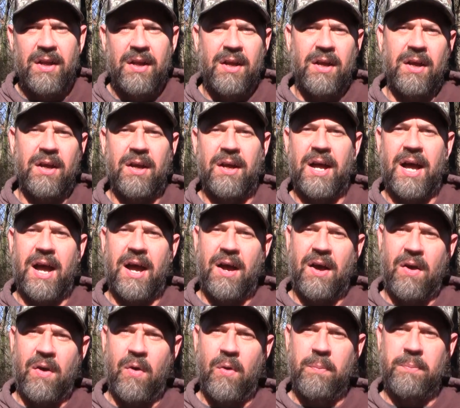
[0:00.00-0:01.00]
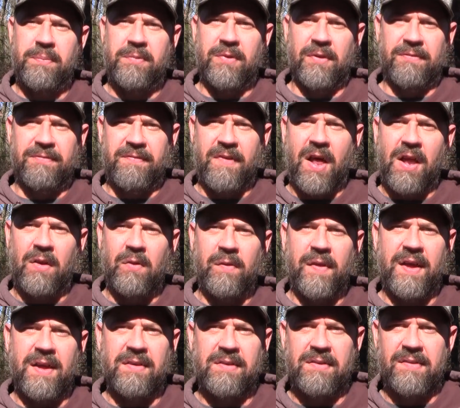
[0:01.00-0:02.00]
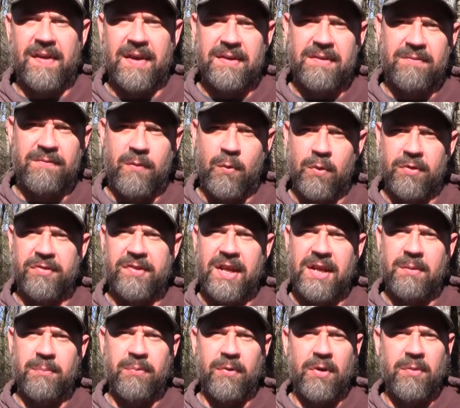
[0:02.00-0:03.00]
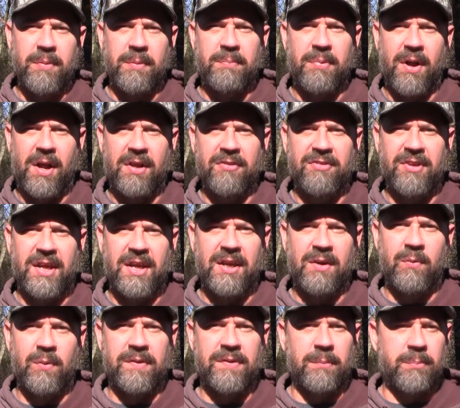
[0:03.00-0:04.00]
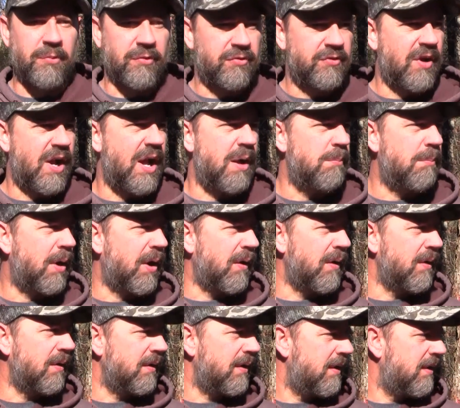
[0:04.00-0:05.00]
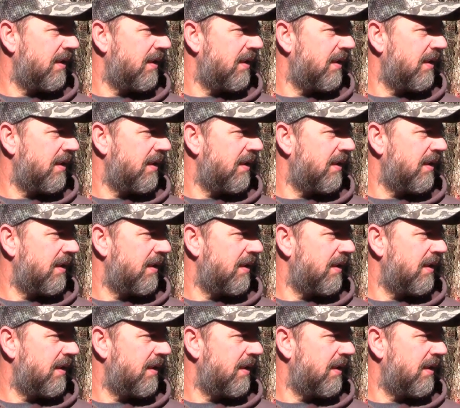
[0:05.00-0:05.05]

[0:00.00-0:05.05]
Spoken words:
I hope to follow that forest stand improvement project with the prescribed burn.